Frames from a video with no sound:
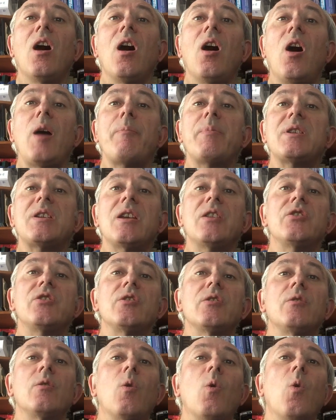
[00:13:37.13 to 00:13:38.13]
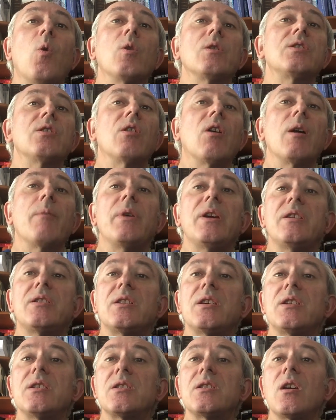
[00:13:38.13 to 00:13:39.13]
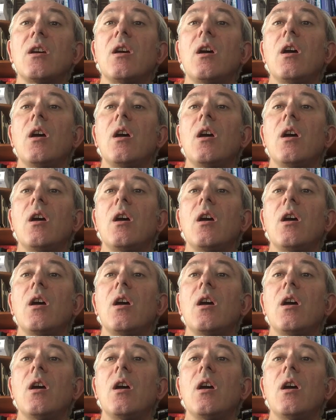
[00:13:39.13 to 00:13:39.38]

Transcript: hypertension or diabetes